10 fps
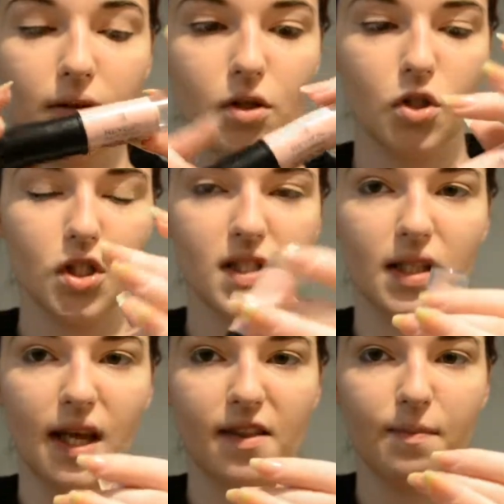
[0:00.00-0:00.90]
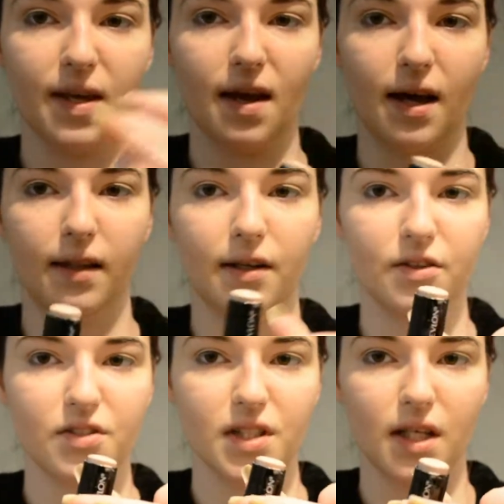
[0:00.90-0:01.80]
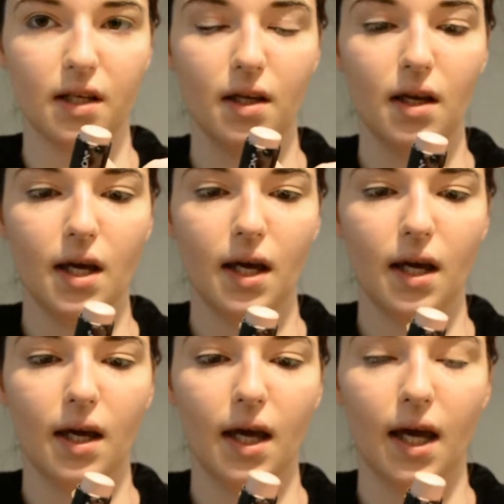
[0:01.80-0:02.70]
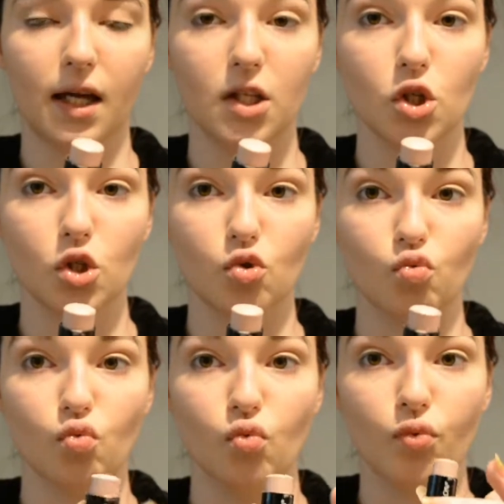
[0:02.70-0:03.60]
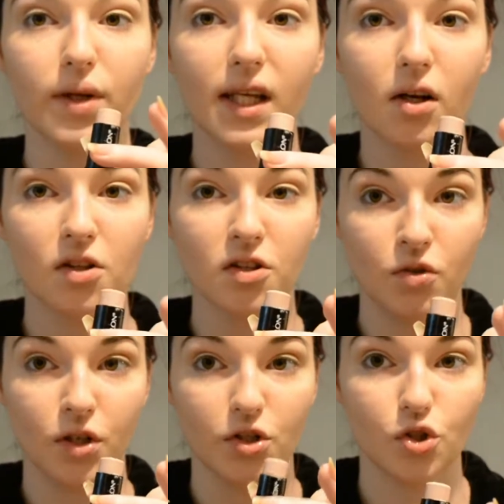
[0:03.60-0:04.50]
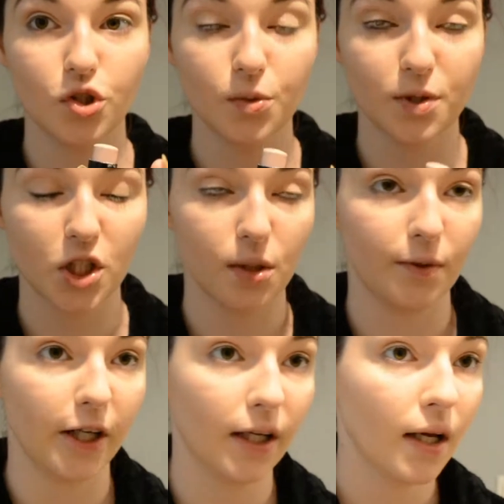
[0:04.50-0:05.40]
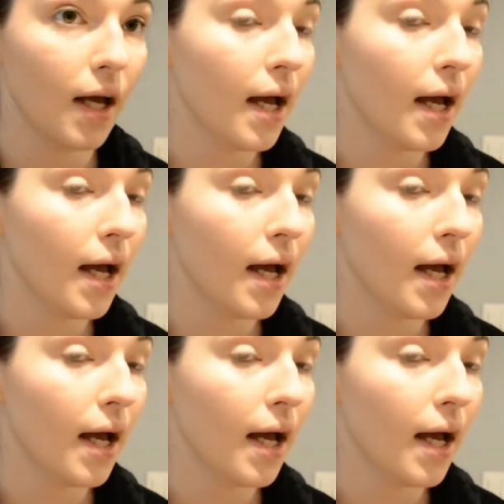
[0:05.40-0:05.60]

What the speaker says: It's just a nice big highlighter stick, and it's really concentrated, super shimmery.